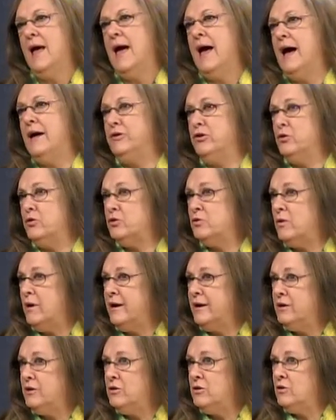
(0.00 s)
and you're
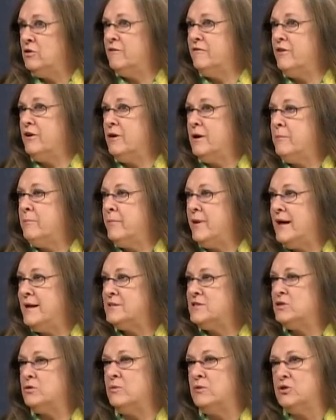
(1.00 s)
trying your very best
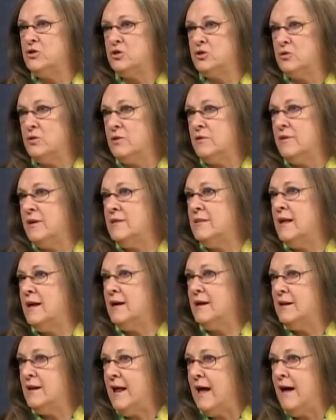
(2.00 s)
to ensure that they
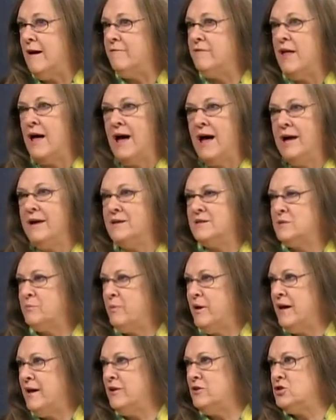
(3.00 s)
can have the highest
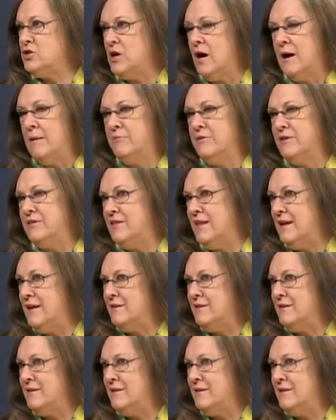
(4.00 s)
paying job that they